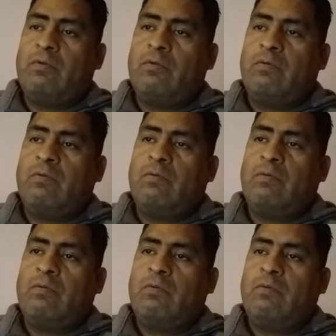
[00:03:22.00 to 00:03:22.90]

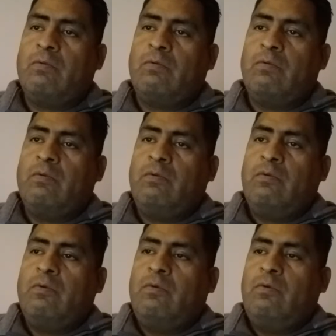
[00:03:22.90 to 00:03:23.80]

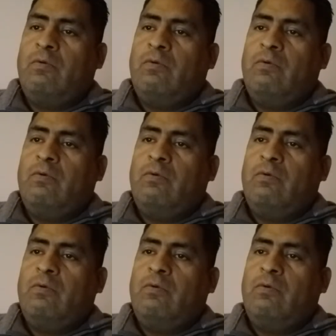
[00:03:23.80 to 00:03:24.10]
[no speech]